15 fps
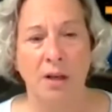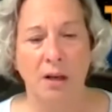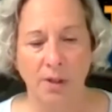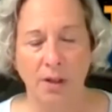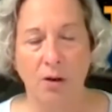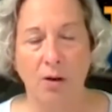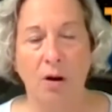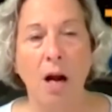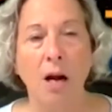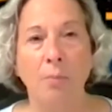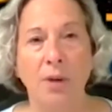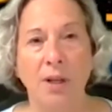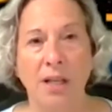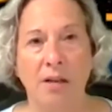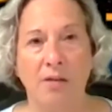
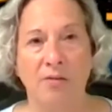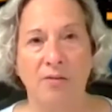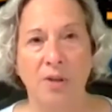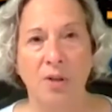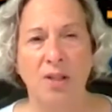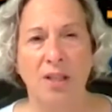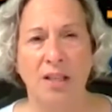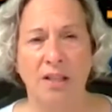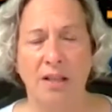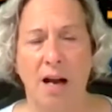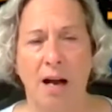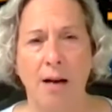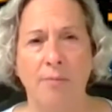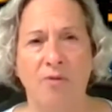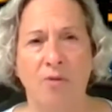incredibly confusing
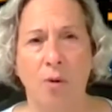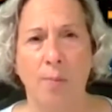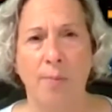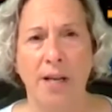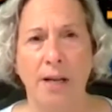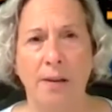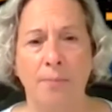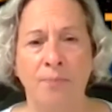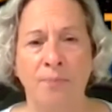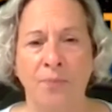time for me.